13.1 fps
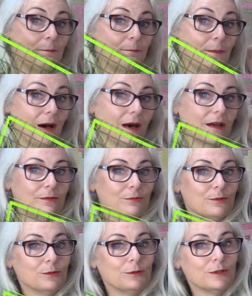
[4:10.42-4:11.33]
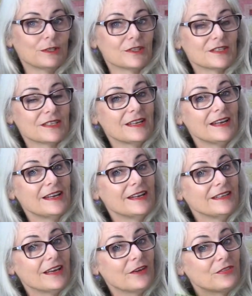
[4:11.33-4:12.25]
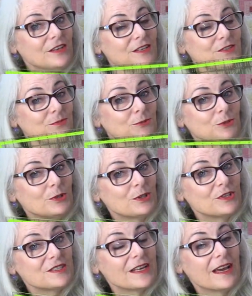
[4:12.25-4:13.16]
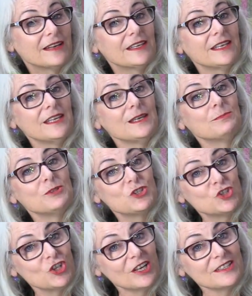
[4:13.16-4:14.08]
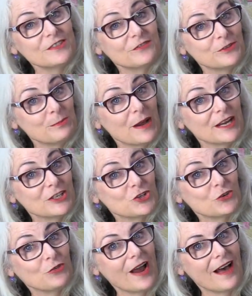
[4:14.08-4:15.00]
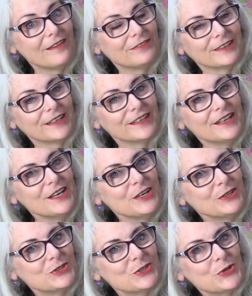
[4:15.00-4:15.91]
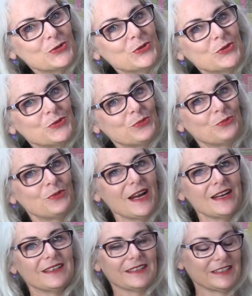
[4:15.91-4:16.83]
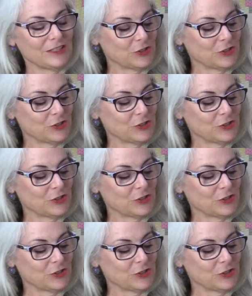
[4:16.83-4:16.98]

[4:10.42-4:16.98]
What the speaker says: my rulers. Now these rulers I keep just for my traveling because they're great little